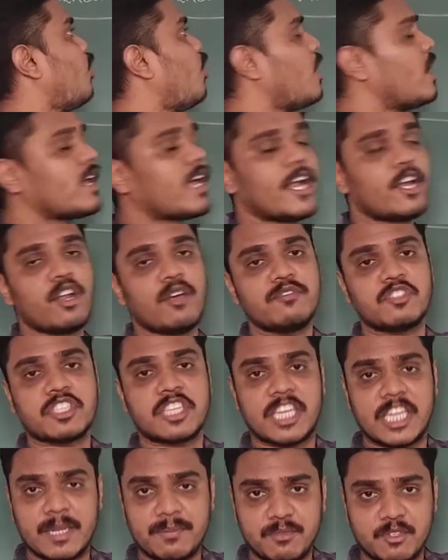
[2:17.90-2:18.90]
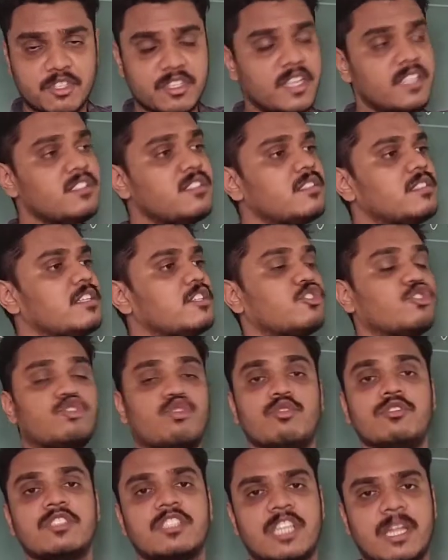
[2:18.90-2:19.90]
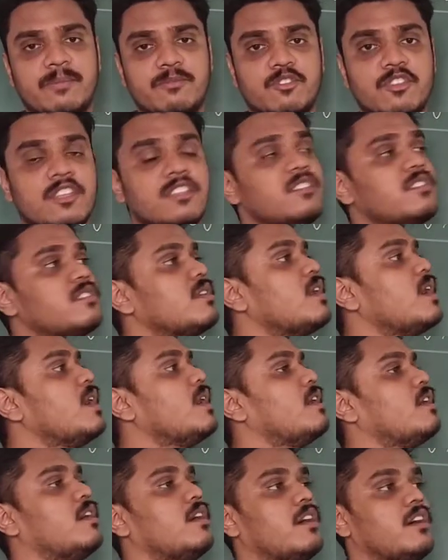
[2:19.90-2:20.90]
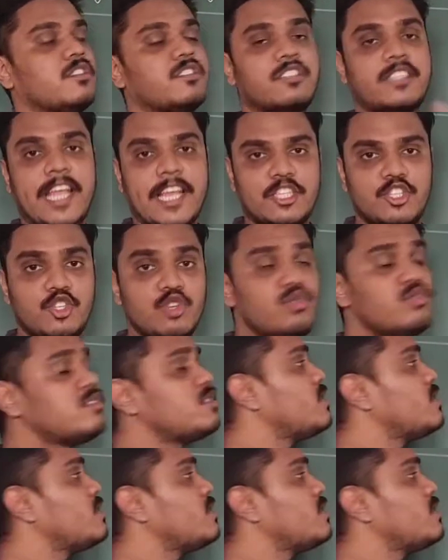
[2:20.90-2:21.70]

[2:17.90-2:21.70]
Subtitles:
all kind of inscriptions, stone inscriptions, statues